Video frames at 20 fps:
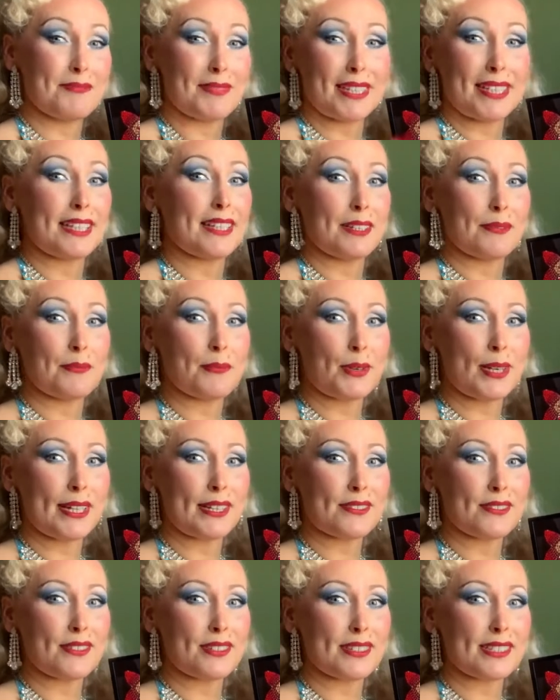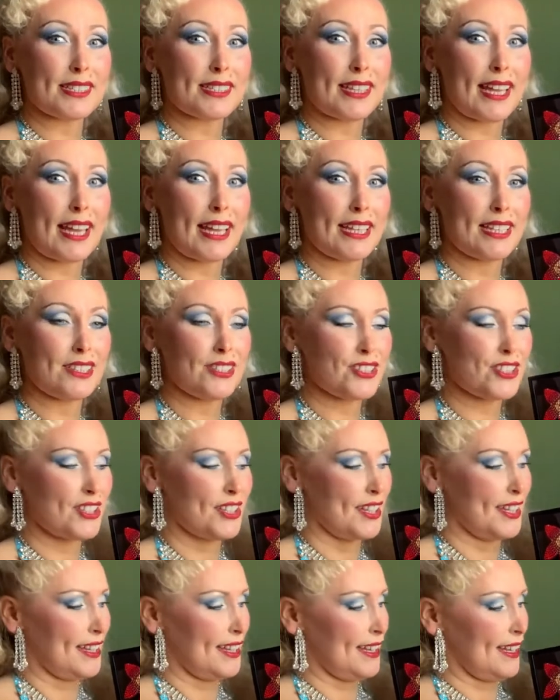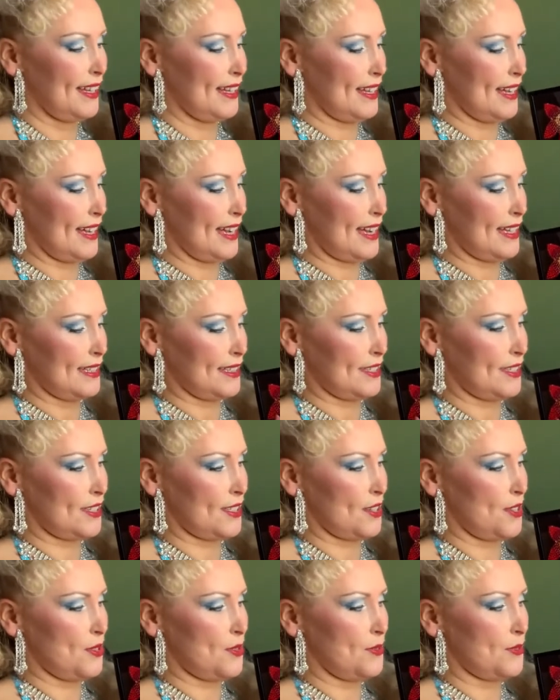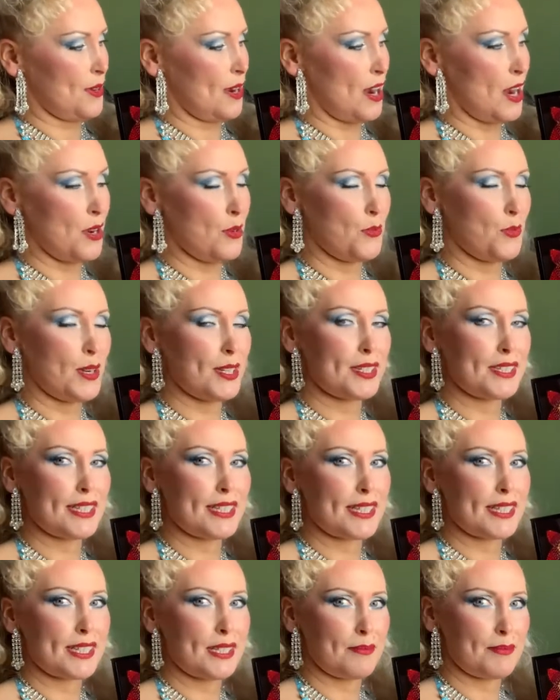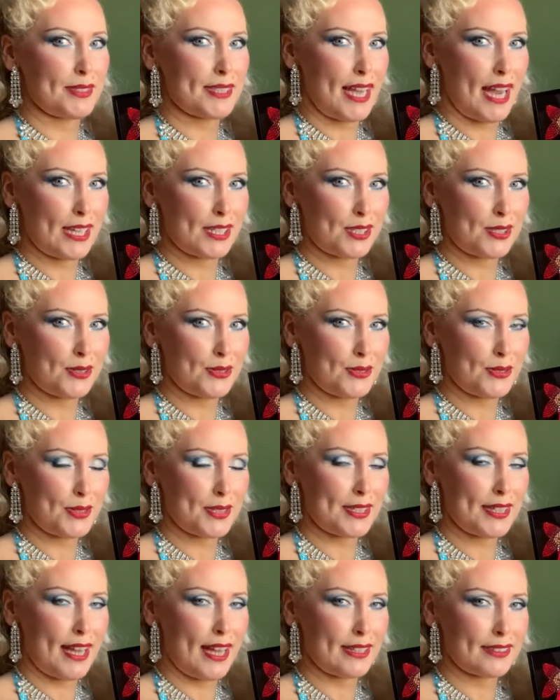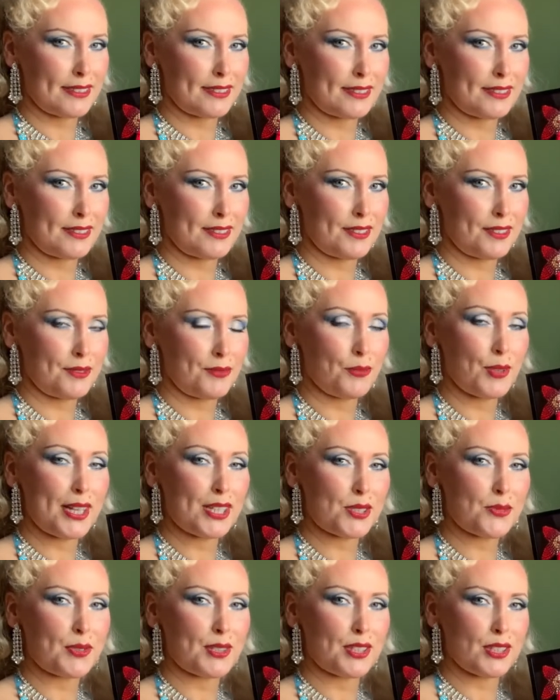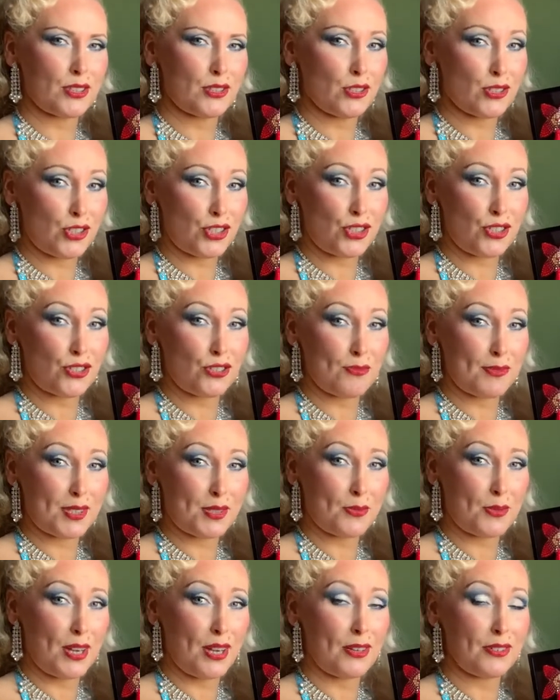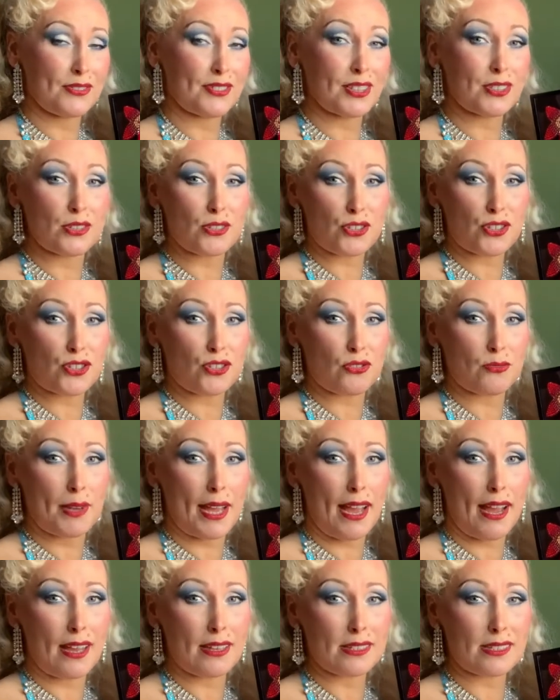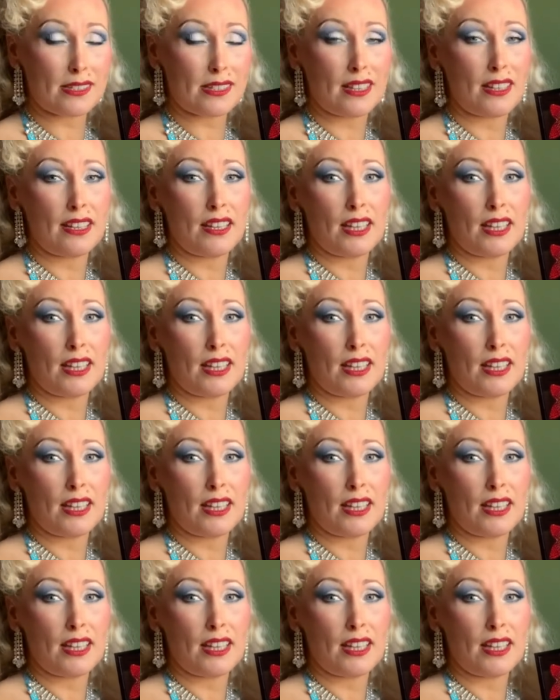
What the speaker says: it can bring to the stage. And so I wanted some tassels that went with the costume as well. The costume has